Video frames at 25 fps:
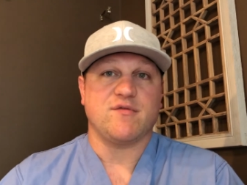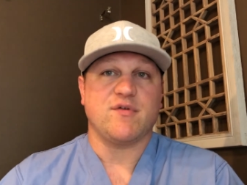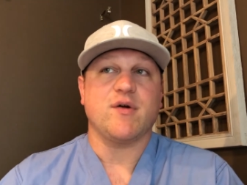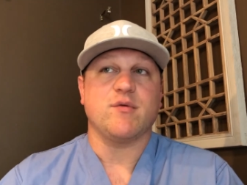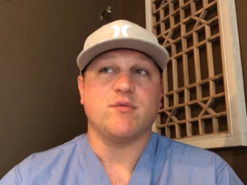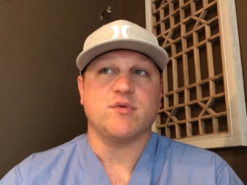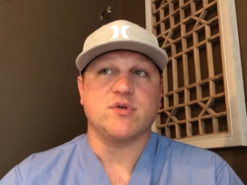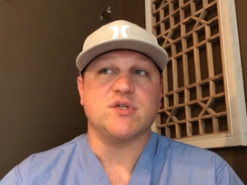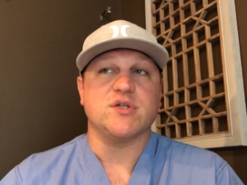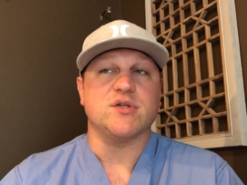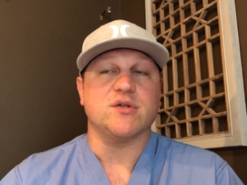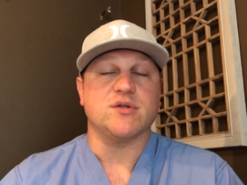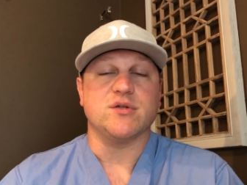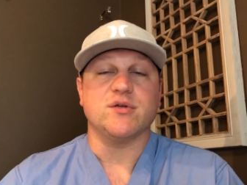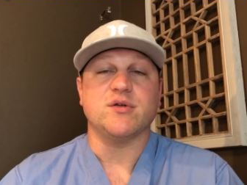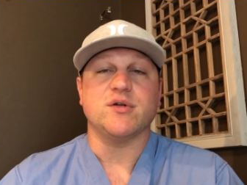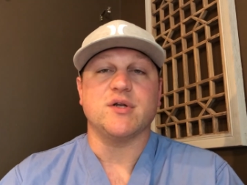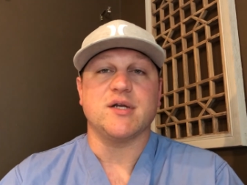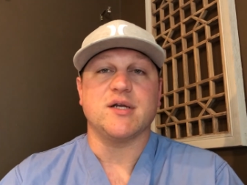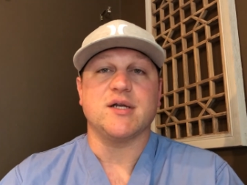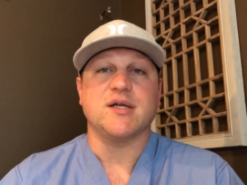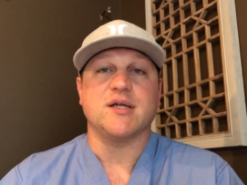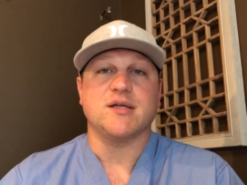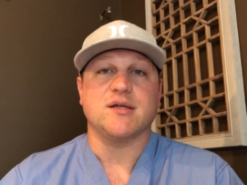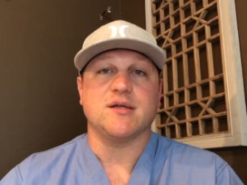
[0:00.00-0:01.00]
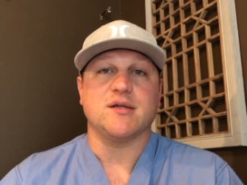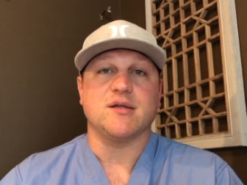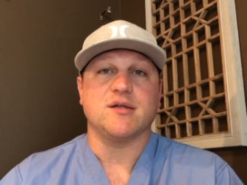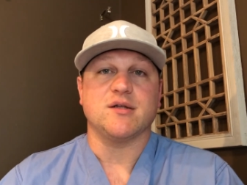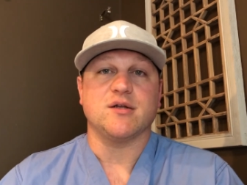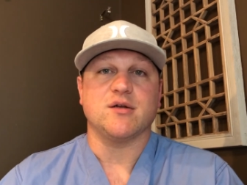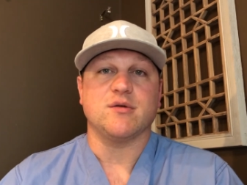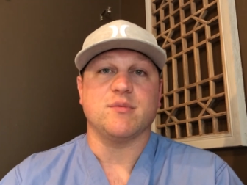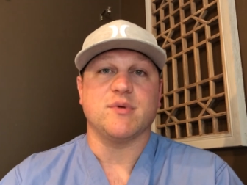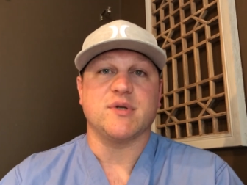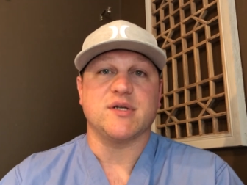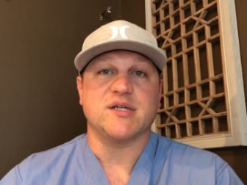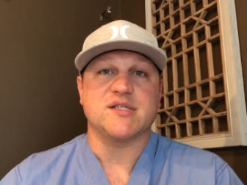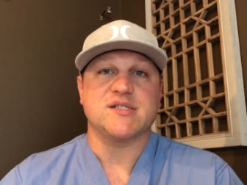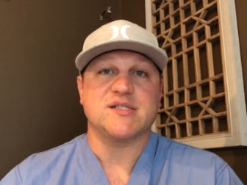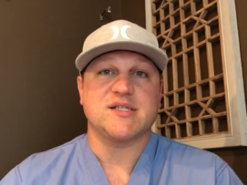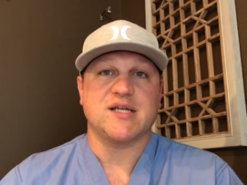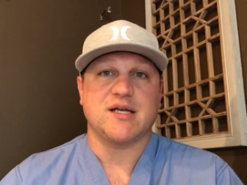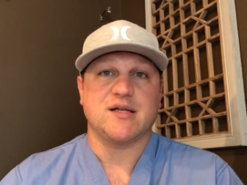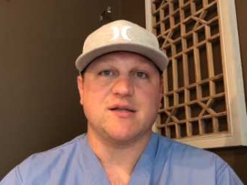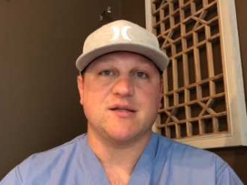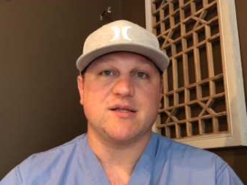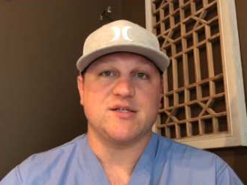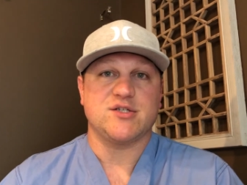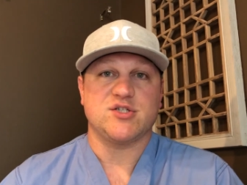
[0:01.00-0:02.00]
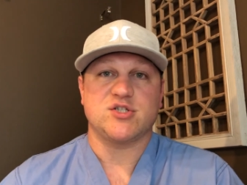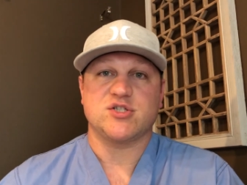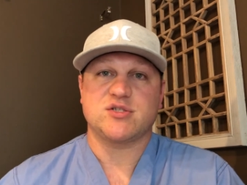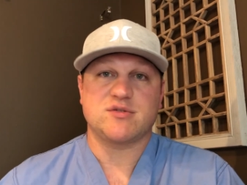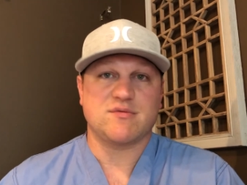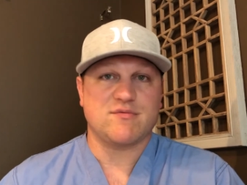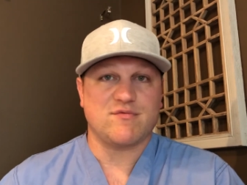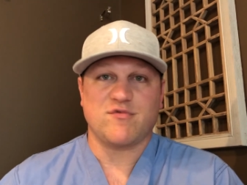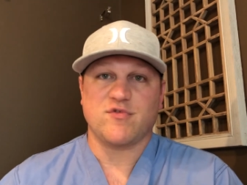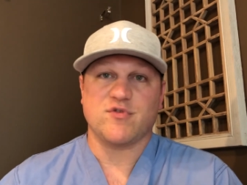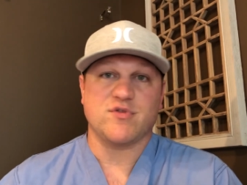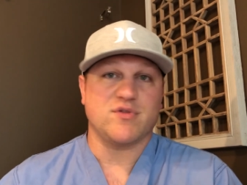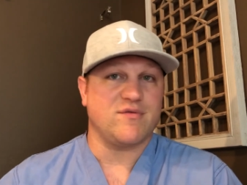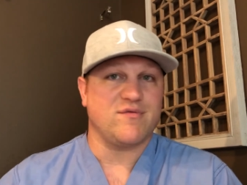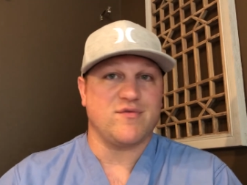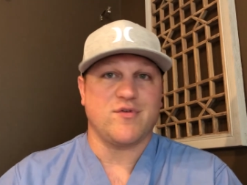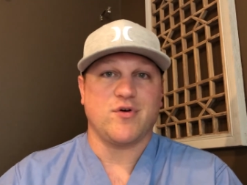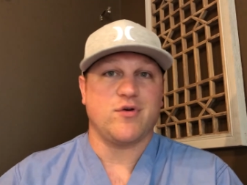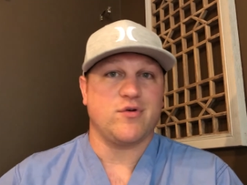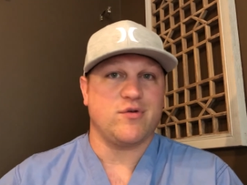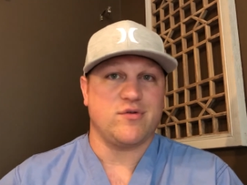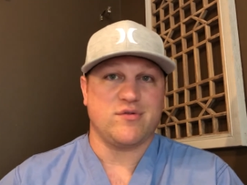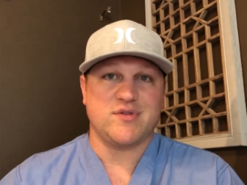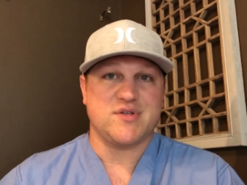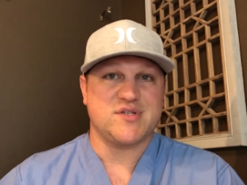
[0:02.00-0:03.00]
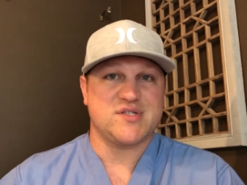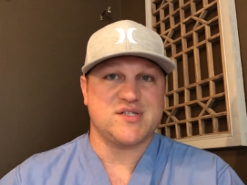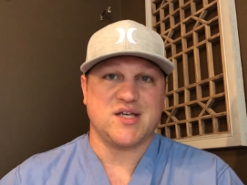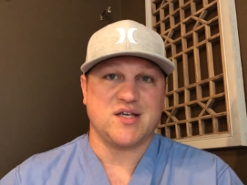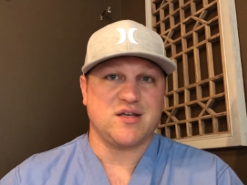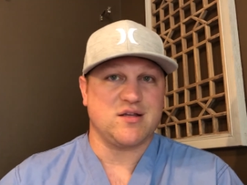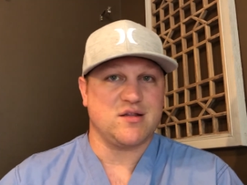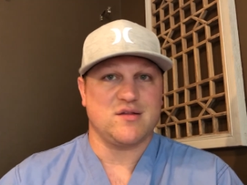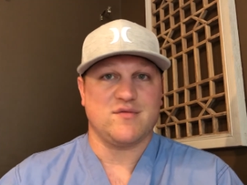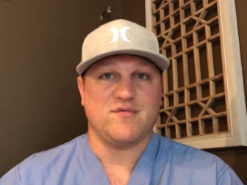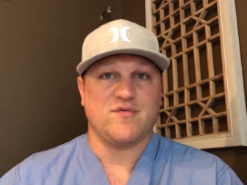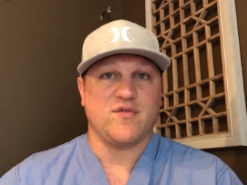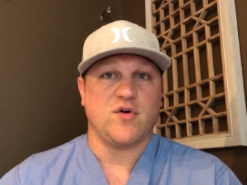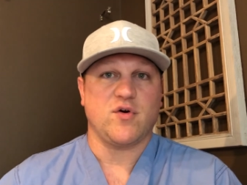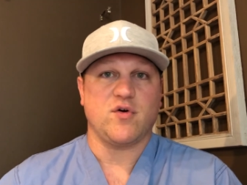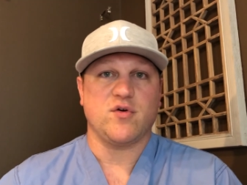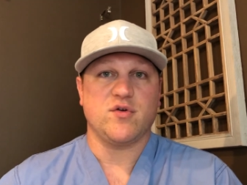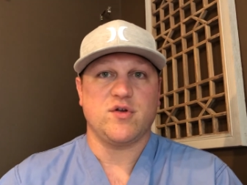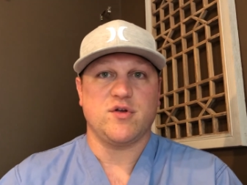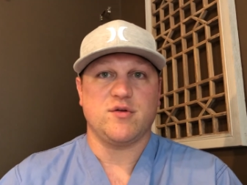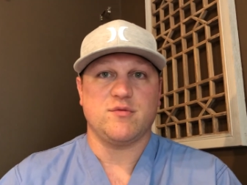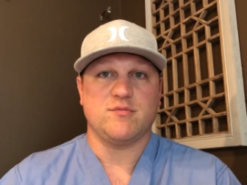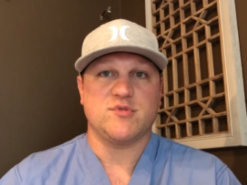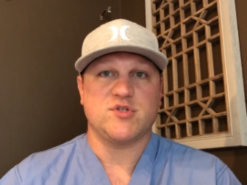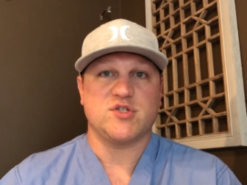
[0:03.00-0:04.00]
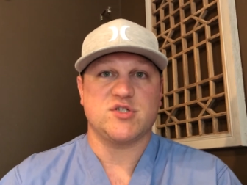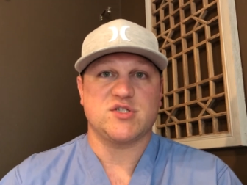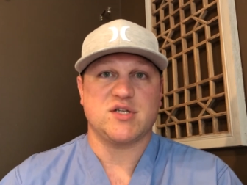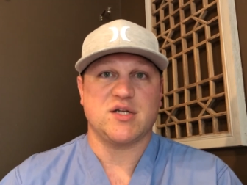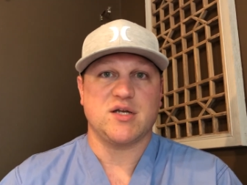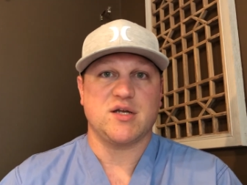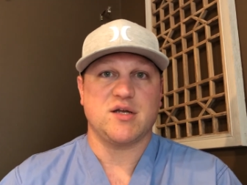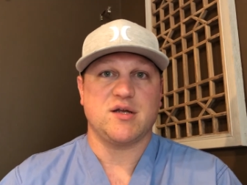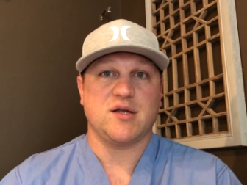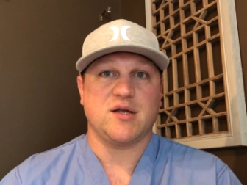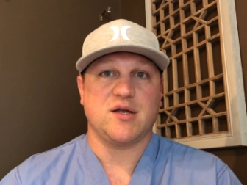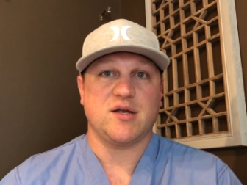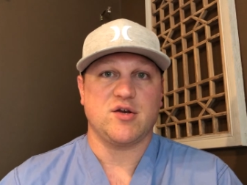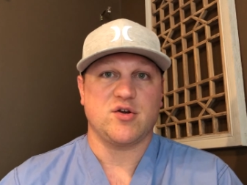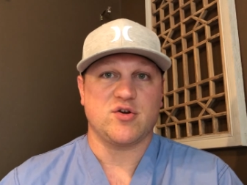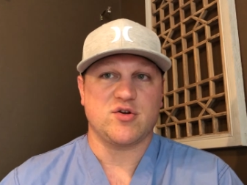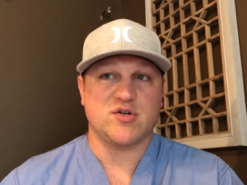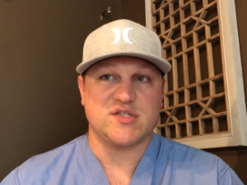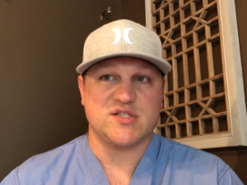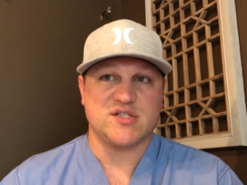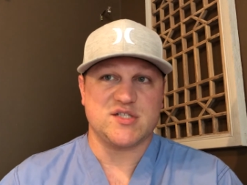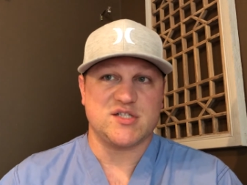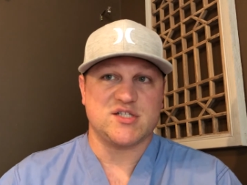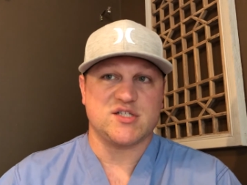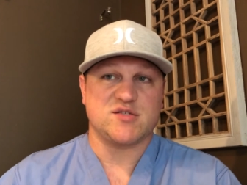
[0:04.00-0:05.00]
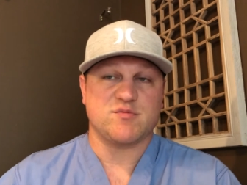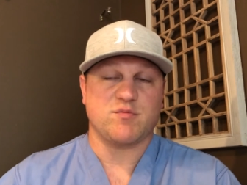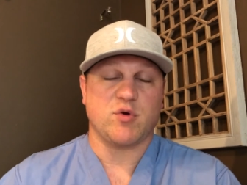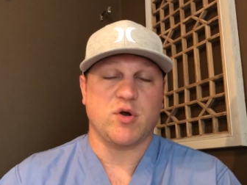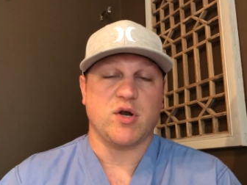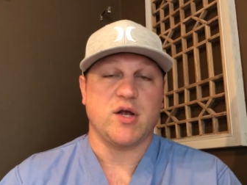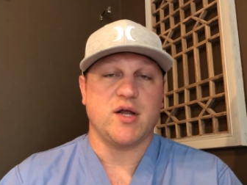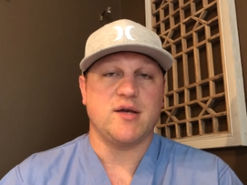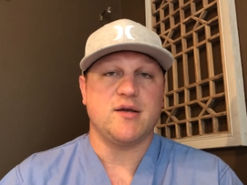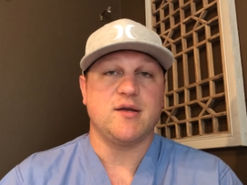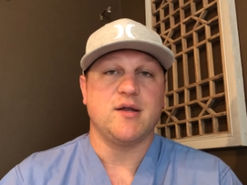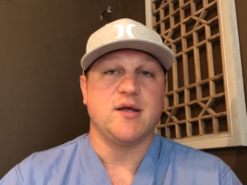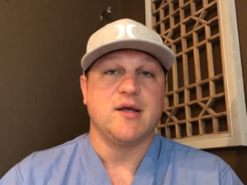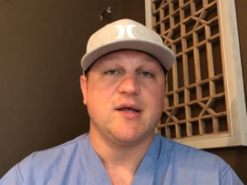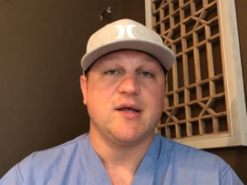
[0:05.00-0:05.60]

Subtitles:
I would dilute it in a little bit of saline just for the sake of the volume, just to increase the spread.